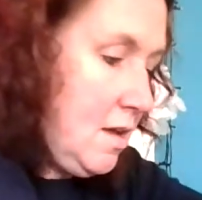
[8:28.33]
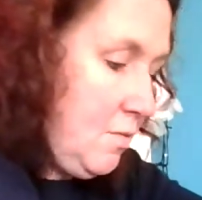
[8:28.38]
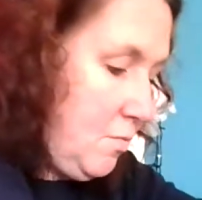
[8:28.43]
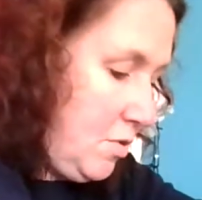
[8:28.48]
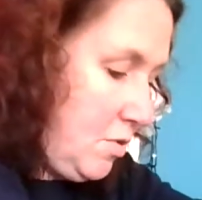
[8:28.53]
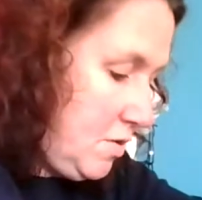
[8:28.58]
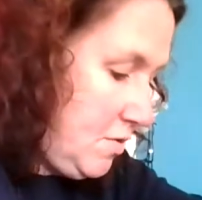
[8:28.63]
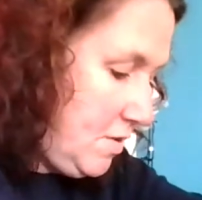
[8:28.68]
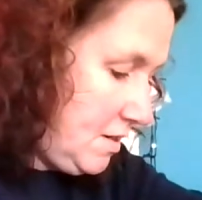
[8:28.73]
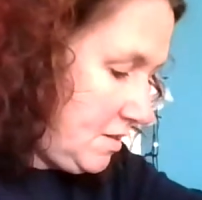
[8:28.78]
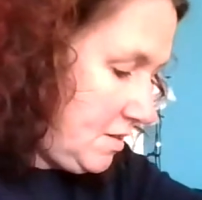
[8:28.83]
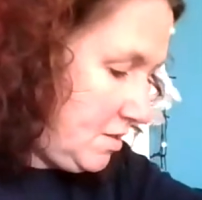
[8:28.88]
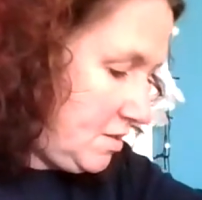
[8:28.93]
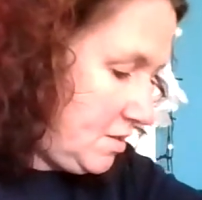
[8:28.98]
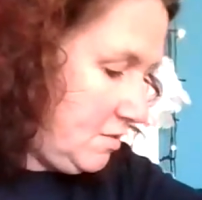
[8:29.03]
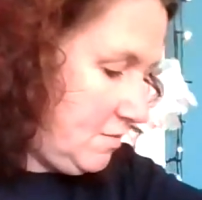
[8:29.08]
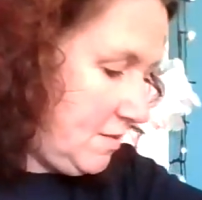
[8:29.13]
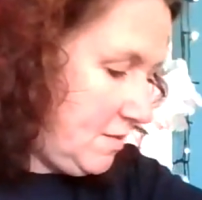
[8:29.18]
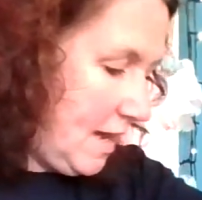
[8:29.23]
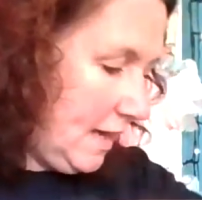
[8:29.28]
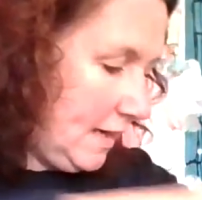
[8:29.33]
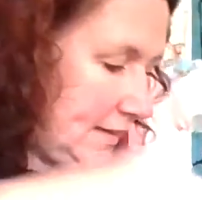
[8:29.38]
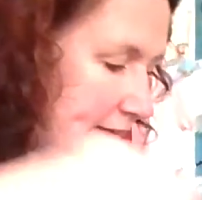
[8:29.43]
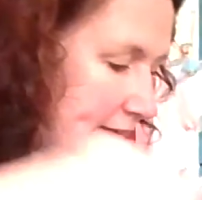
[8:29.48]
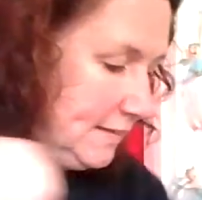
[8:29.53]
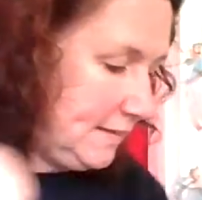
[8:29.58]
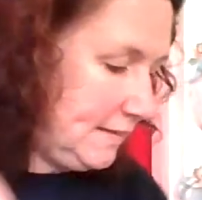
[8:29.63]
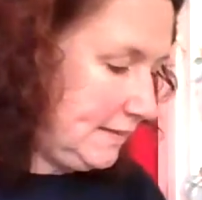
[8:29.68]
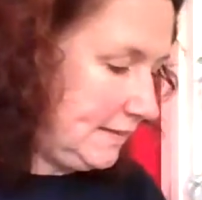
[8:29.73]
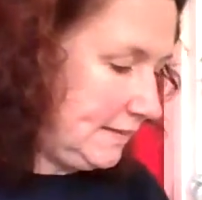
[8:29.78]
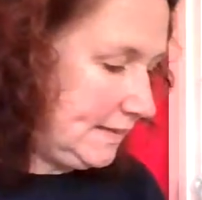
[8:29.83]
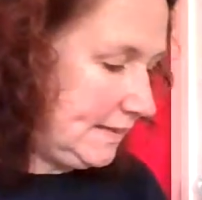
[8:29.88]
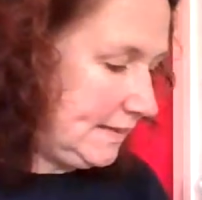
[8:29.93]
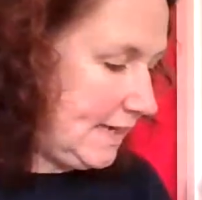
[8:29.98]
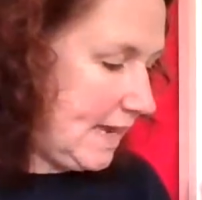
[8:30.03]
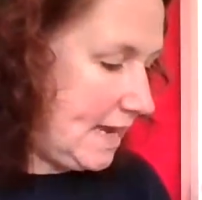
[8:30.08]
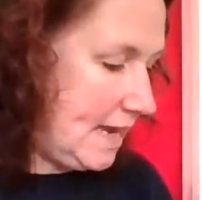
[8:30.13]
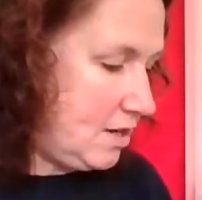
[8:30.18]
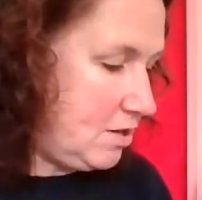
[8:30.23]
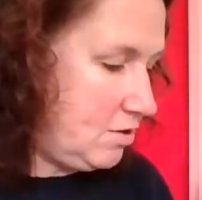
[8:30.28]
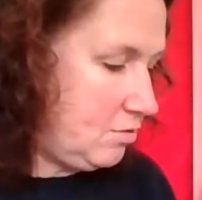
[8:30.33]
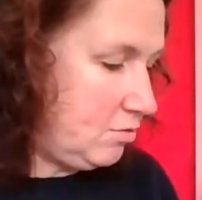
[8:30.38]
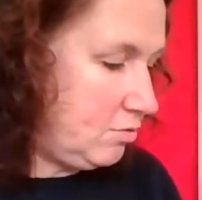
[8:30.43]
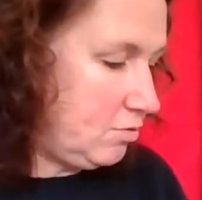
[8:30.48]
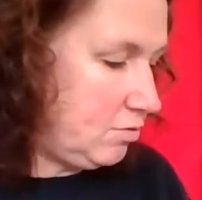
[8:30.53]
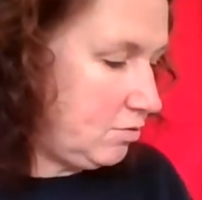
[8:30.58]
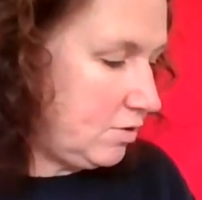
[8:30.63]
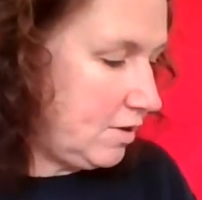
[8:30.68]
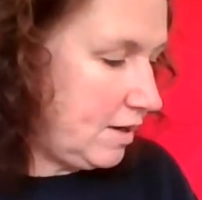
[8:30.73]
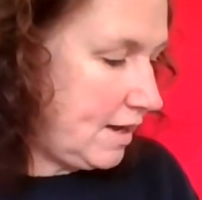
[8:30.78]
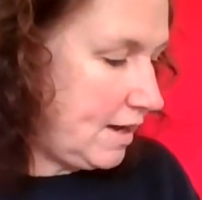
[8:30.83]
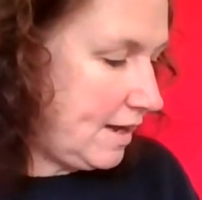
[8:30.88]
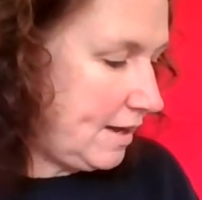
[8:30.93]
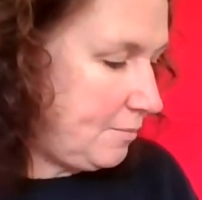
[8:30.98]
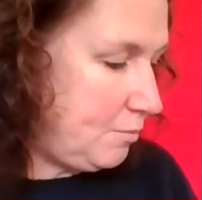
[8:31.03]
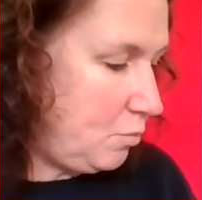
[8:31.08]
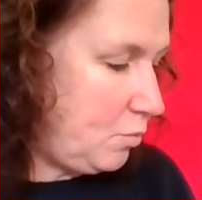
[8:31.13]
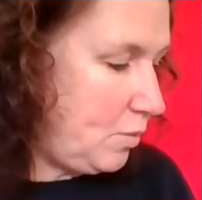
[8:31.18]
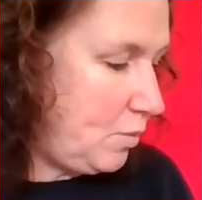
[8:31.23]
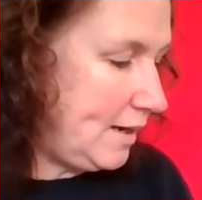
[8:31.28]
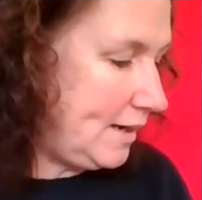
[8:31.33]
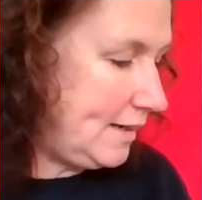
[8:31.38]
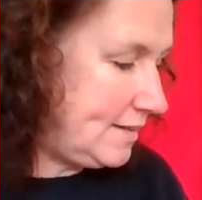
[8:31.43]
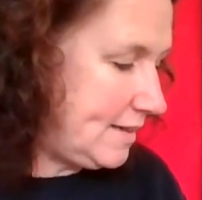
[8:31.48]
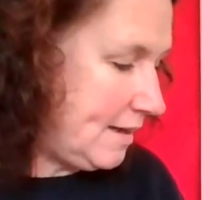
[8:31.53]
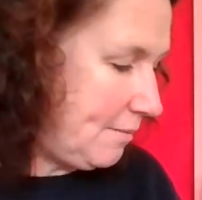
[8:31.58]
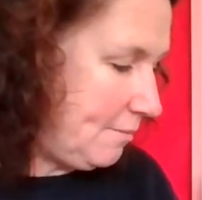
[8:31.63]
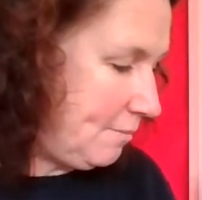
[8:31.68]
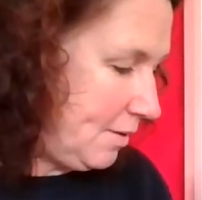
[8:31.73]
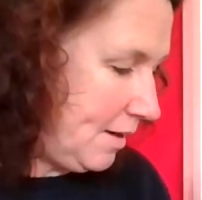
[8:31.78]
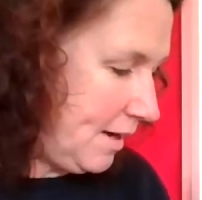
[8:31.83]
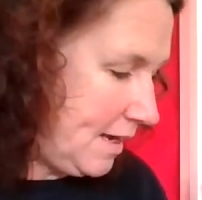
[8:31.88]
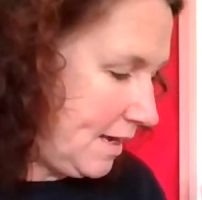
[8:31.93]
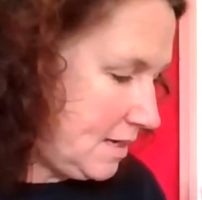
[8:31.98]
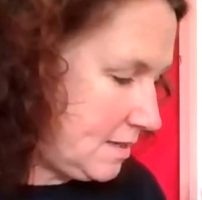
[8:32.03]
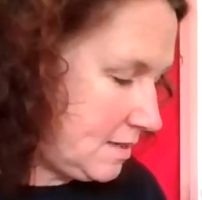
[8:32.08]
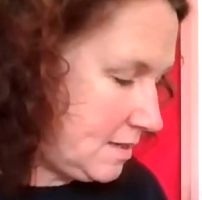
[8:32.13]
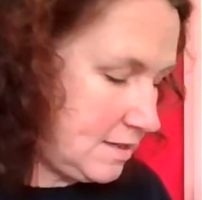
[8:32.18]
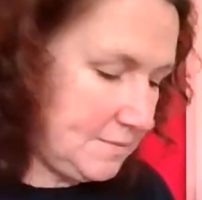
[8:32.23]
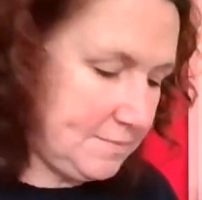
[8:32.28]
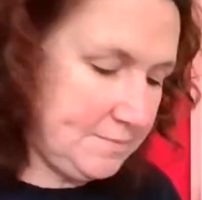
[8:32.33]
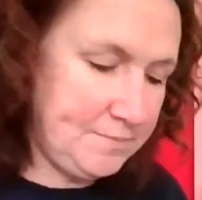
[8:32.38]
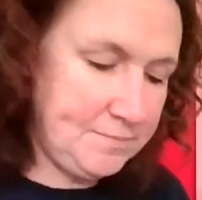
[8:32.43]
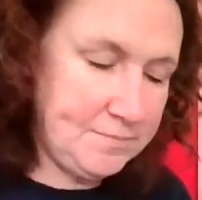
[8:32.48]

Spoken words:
what you need to do next is to get your wing template,